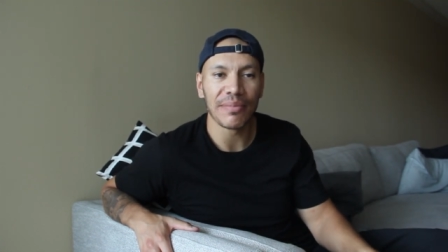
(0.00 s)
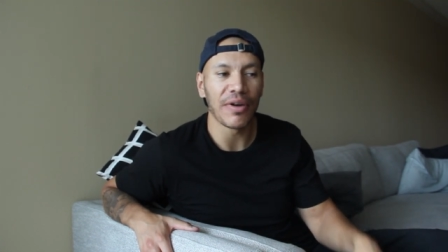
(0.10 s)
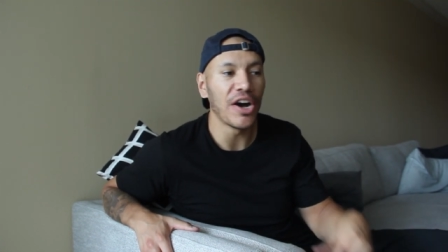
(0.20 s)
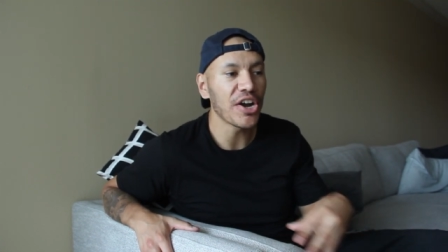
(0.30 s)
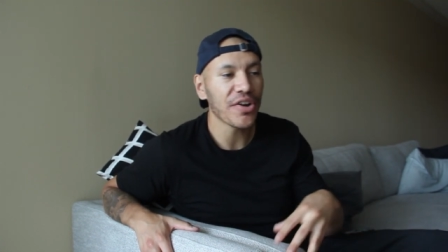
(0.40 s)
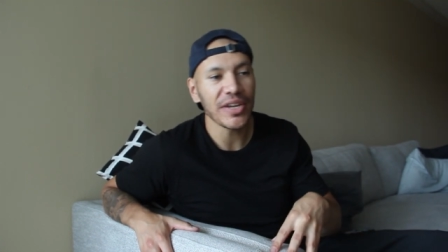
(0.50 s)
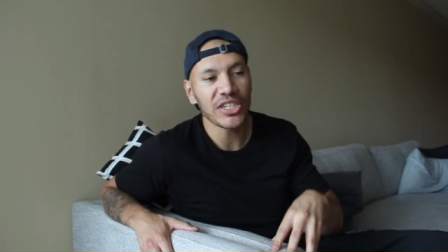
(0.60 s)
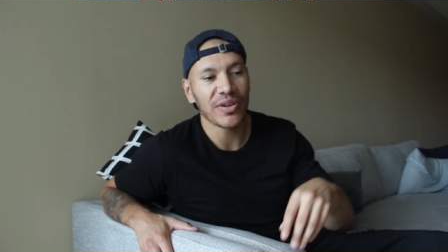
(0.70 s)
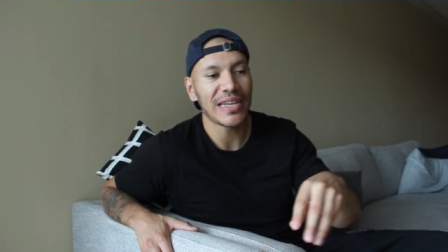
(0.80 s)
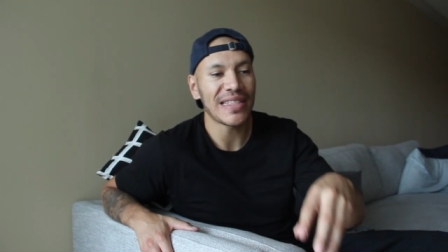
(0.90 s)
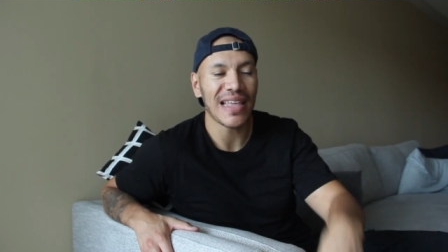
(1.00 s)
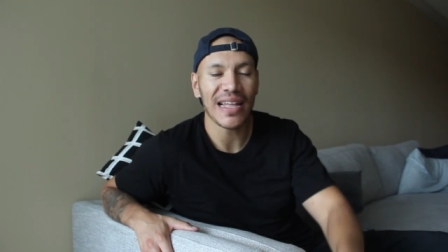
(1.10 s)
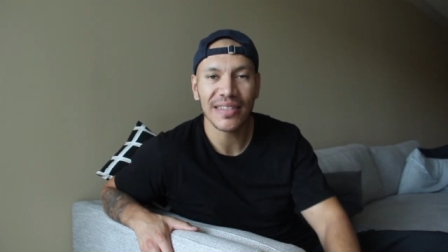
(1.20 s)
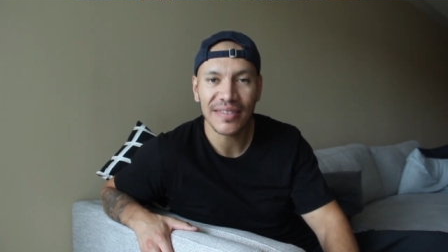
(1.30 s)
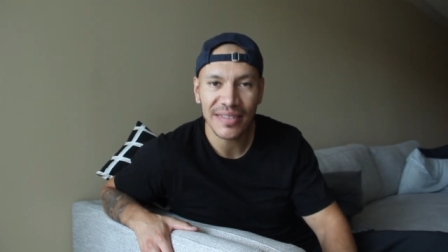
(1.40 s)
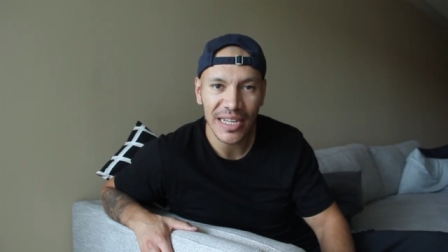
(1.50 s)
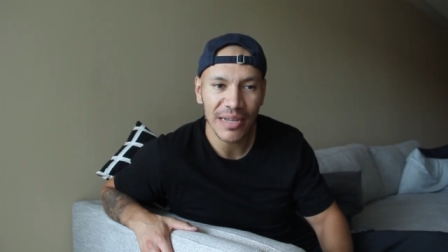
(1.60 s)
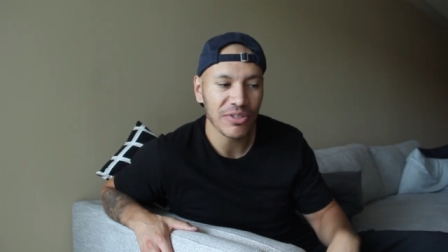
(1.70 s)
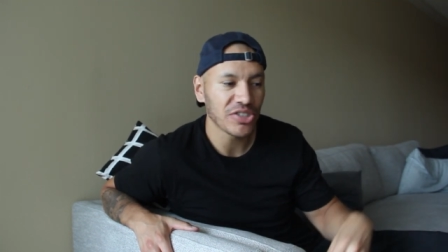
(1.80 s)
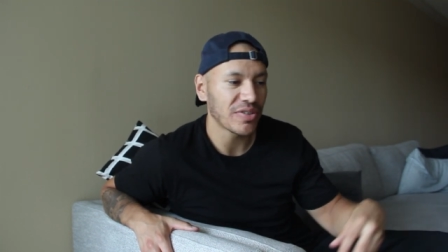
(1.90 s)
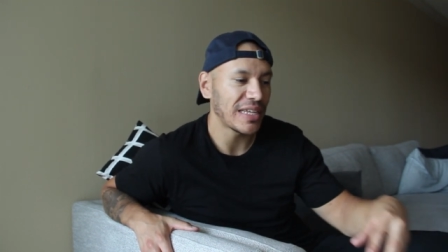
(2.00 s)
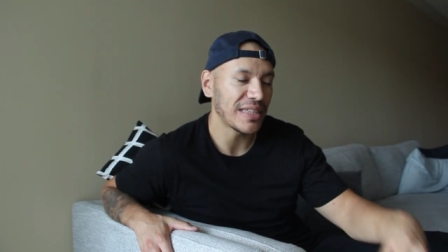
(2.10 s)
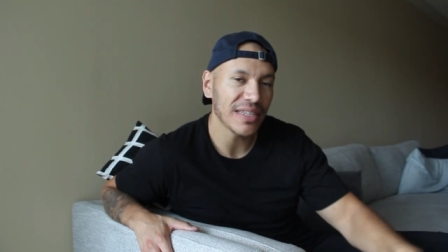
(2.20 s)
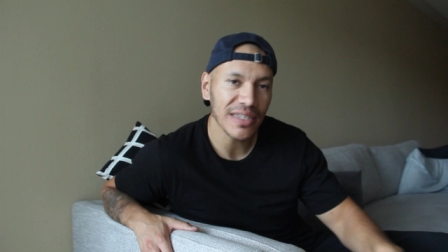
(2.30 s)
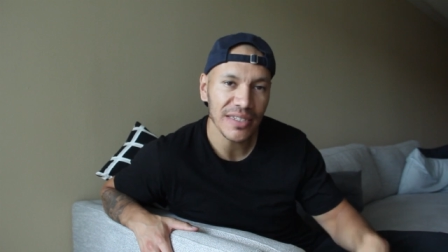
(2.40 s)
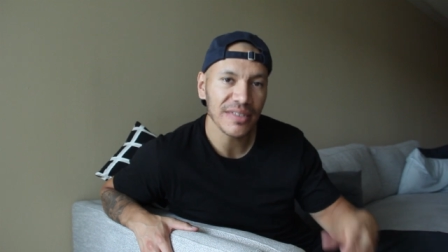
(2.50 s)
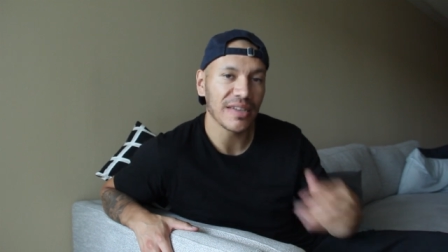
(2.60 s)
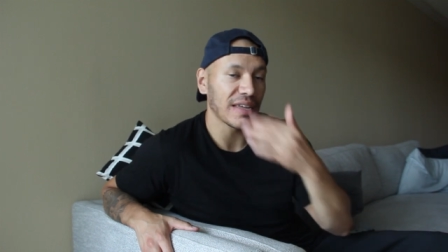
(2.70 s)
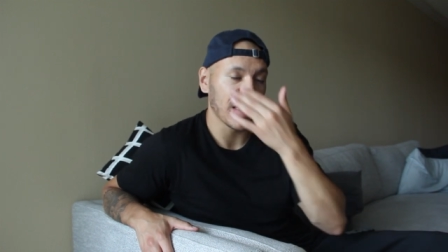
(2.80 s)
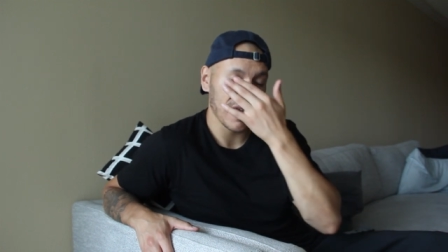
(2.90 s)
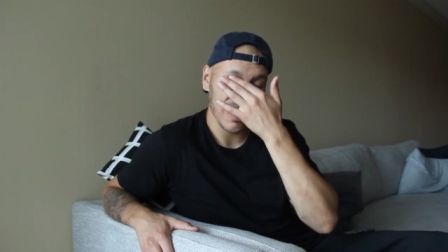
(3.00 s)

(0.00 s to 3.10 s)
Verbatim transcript: I'm hungry, should I eat that this time, or should I eat this? Like,